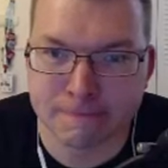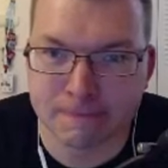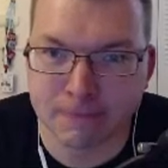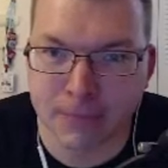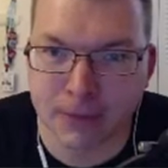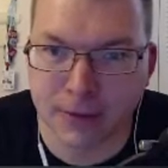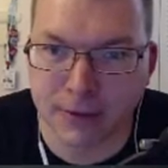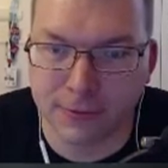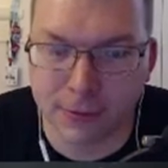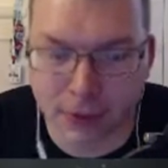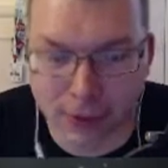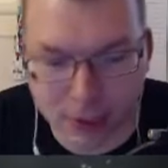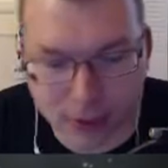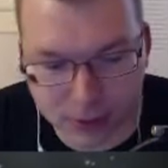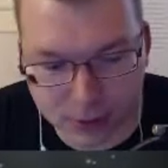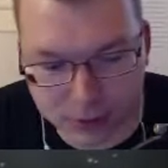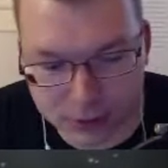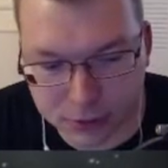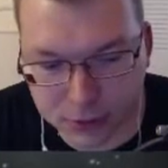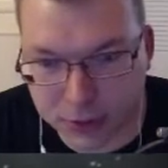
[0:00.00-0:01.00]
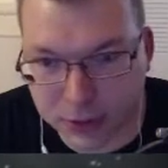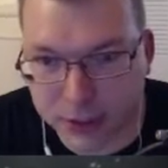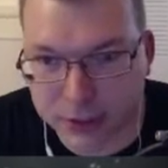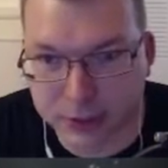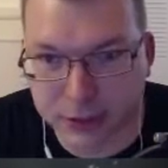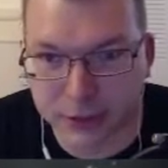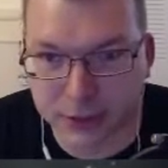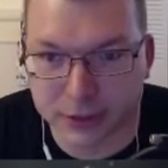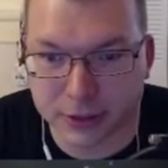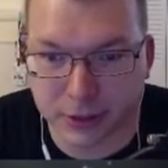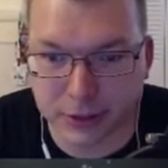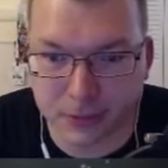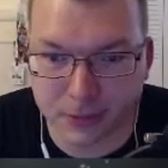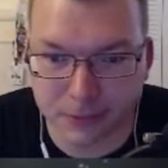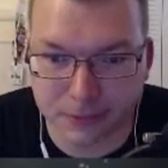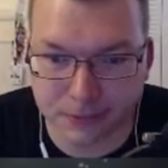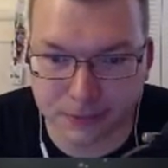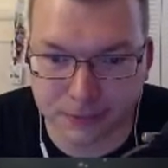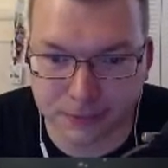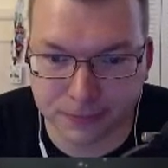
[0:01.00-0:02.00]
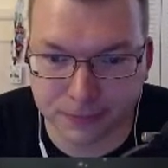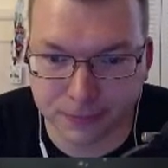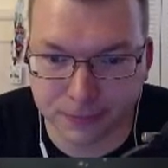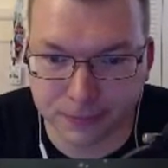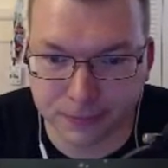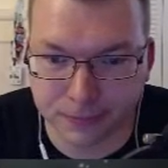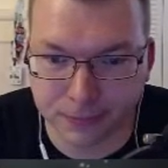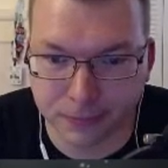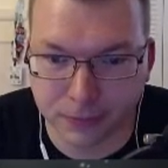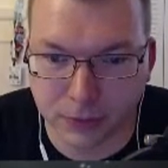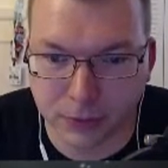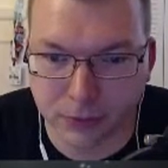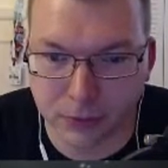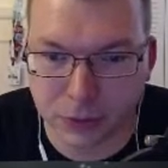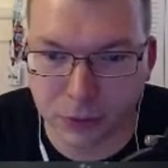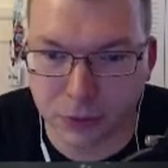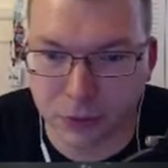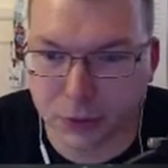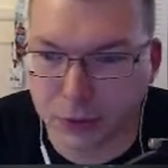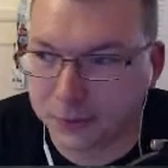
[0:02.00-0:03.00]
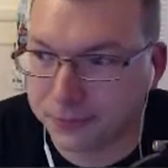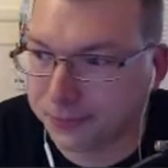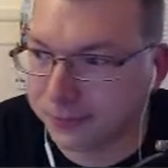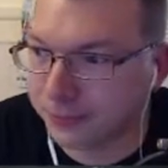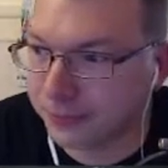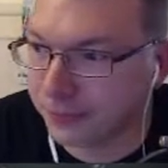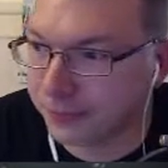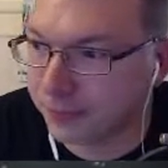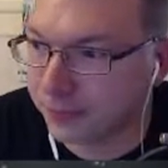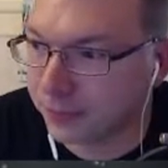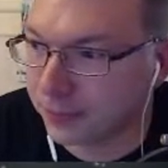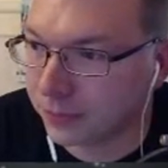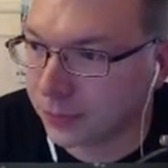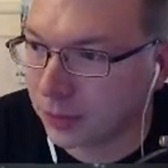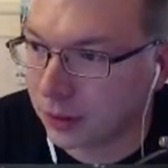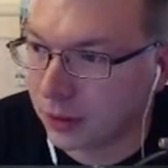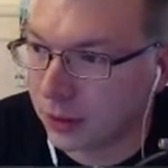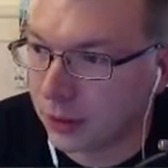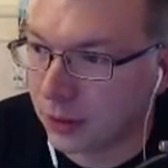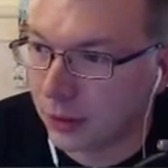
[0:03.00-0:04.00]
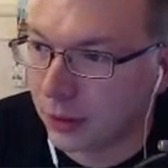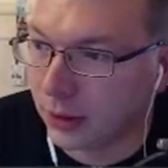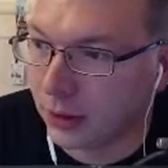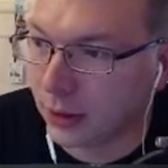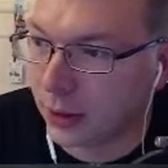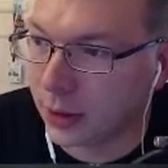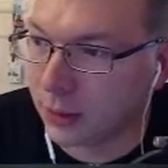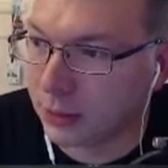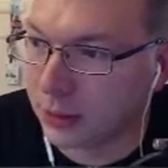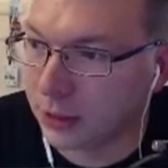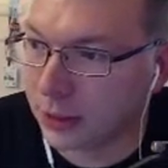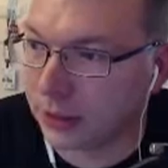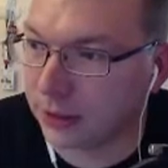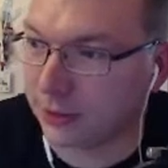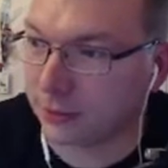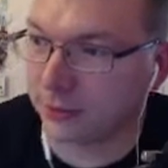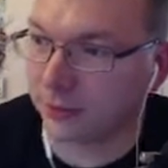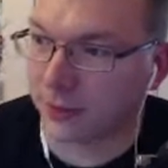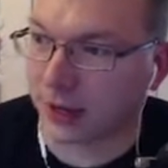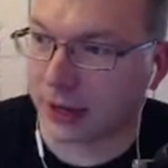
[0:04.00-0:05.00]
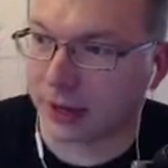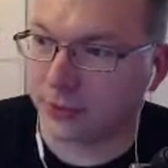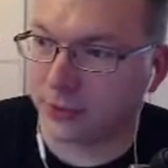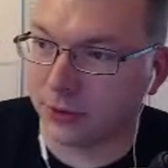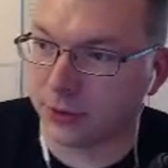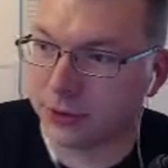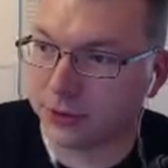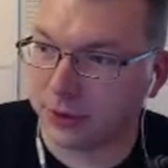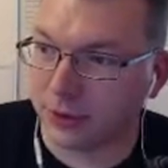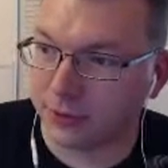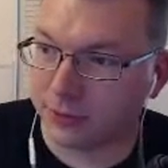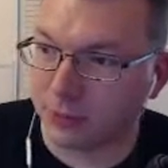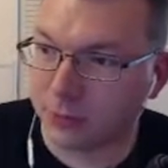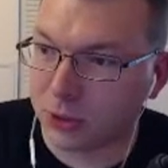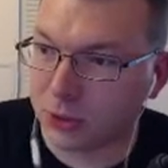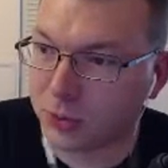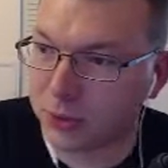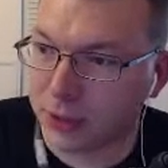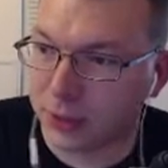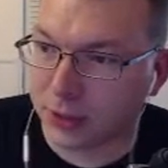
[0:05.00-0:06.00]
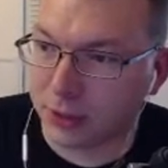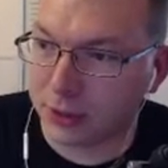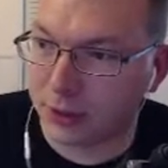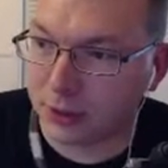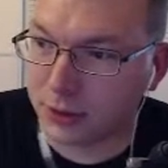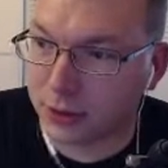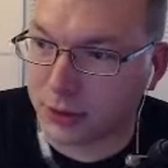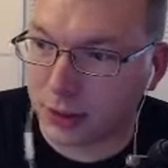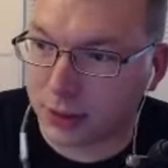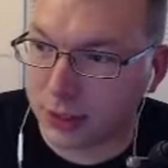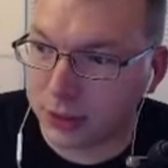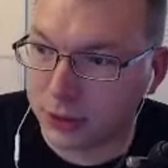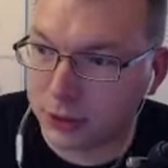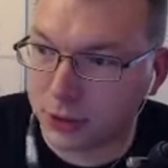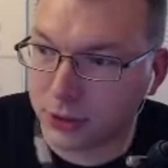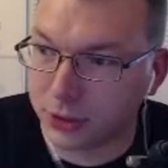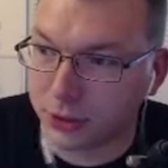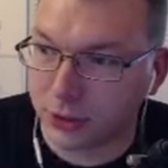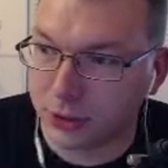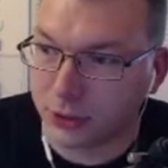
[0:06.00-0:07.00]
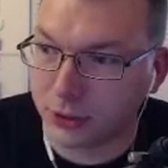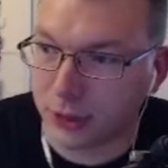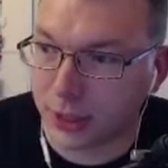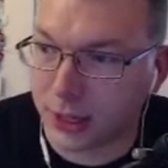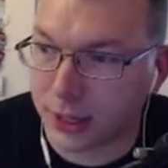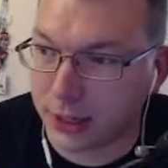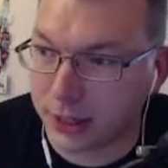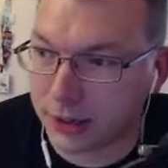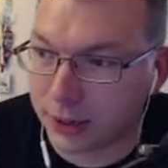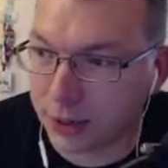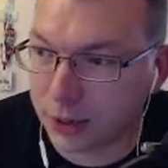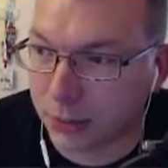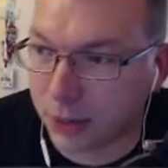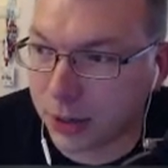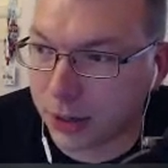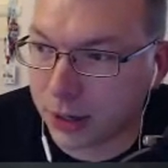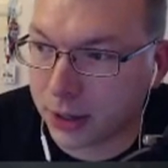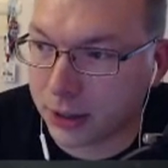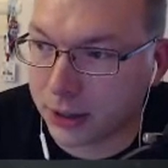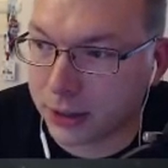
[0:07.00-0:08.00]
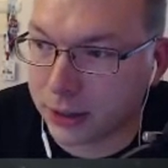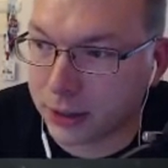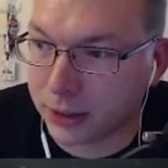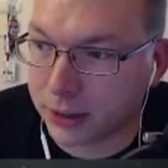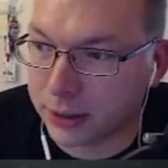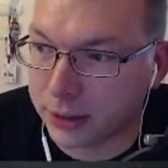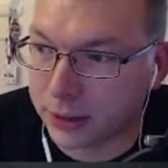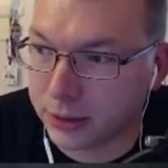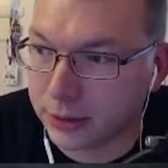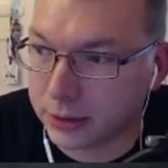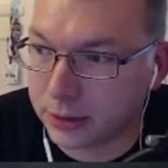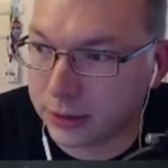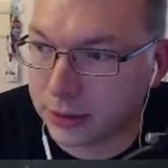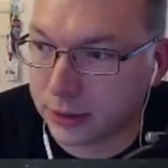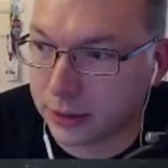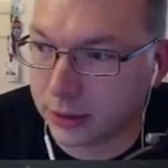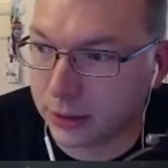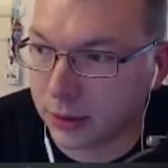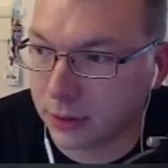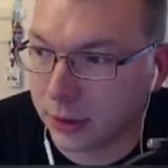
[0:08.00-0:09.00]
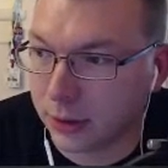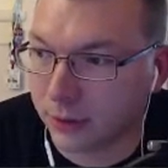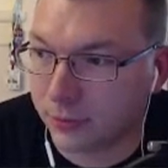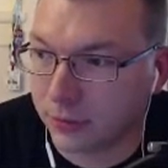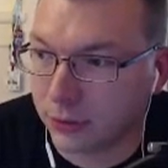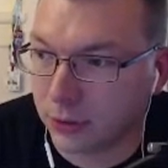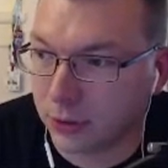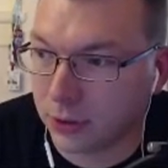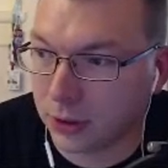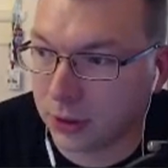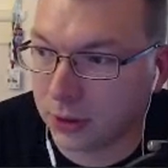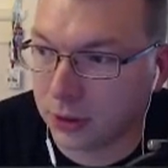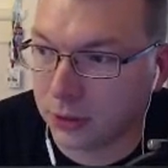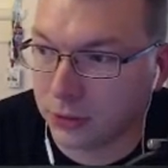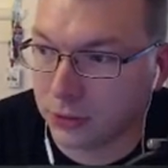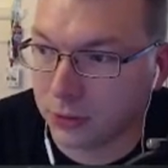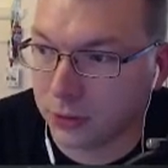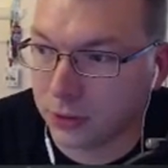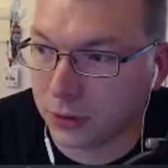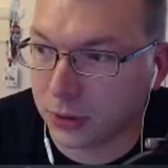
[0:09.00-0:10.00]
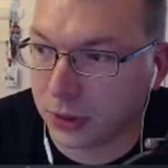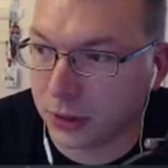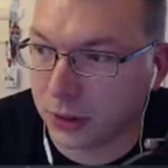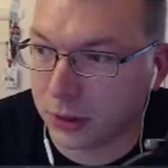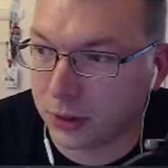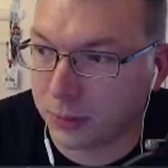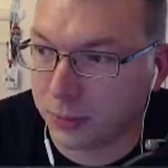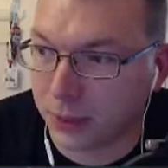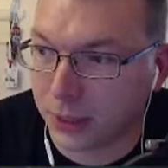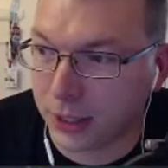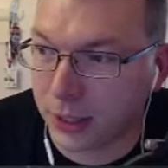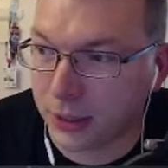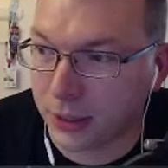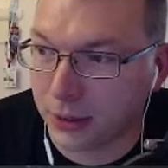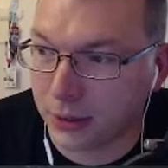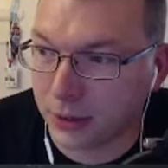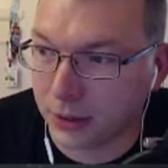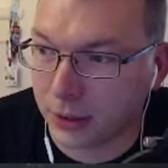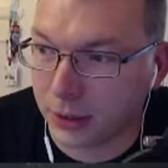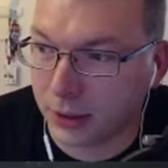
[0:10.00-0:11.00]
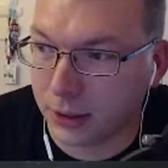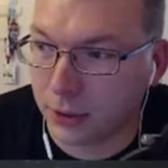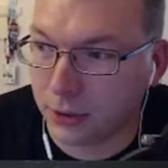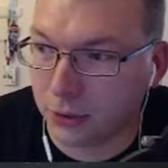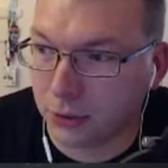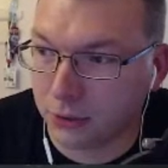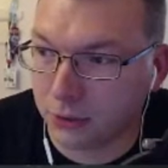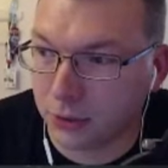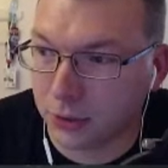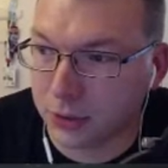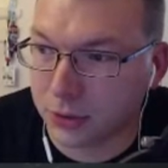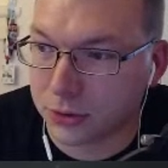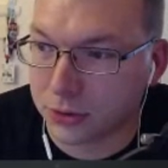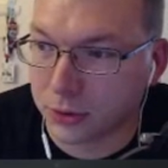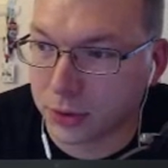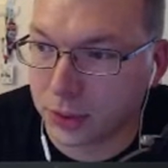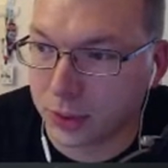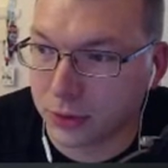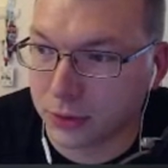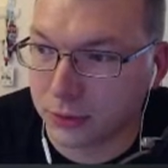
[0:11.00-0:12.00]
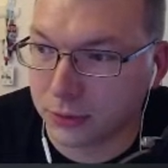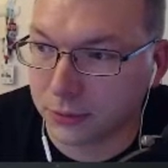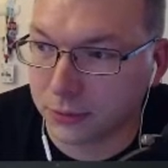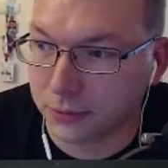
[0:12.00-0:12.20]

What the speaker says: I feel like I want to turn SAS now. Retrograde. I believe having stuff between the heat shield and the pod is very picky on your re-entry angle.